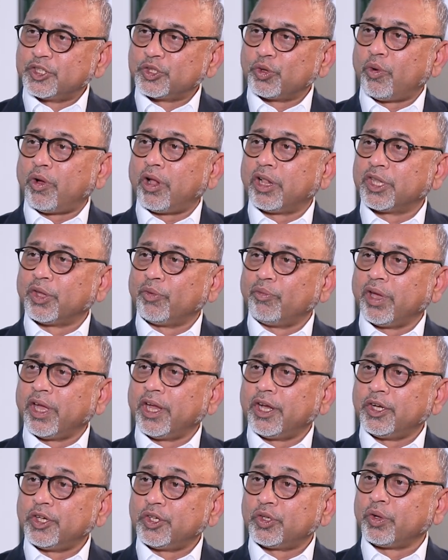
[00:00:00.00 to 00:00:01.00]
to all the
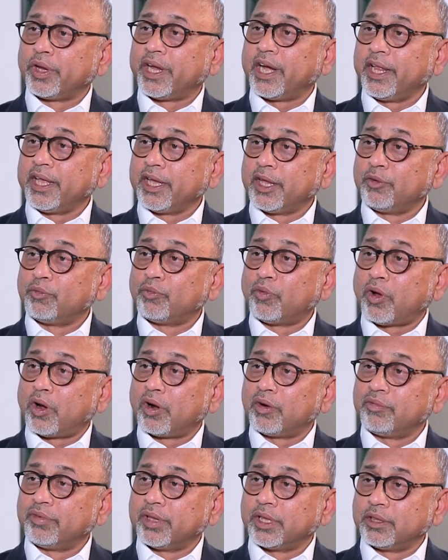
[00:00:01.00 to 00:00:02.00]
way into getting
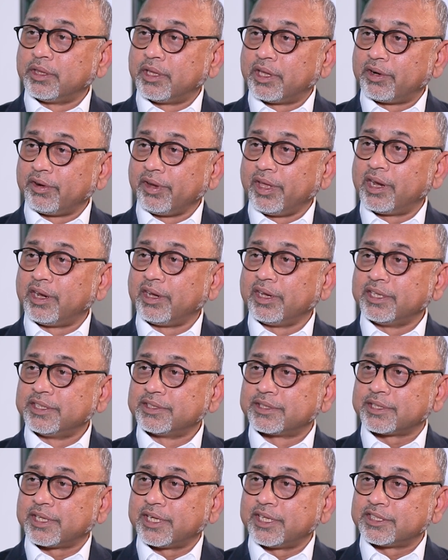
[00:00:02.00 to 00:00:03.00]
involved in the real
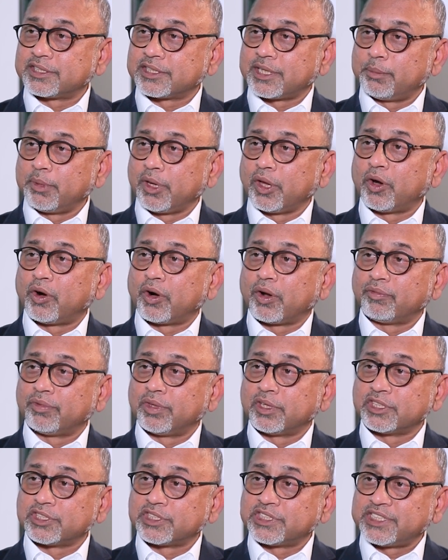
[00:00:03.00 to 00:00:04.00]
insights coming out of
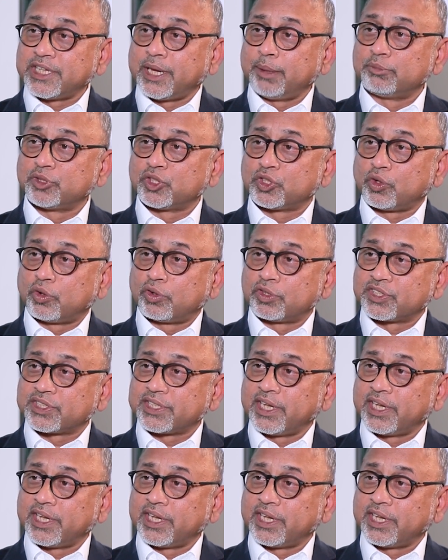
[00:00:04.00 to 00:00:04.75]
the same store